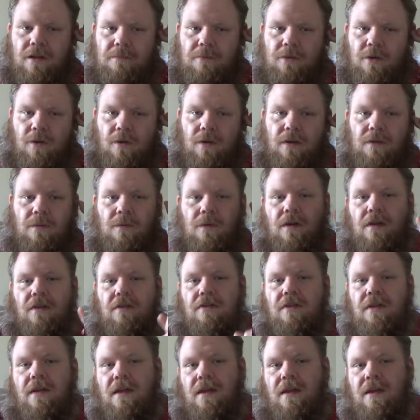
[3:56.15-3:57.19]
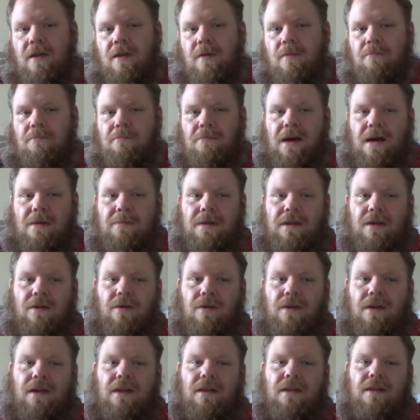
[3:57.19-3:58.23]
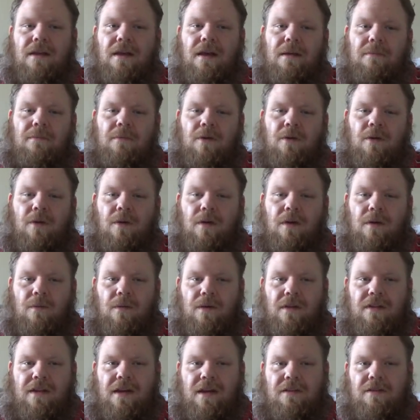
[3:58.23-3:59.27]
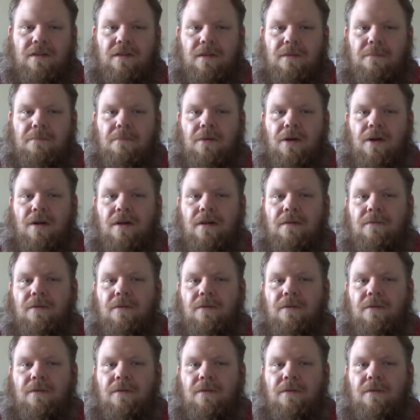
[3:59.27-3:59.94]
I'm going with Bobby Green. I'm going with Hector Lombard.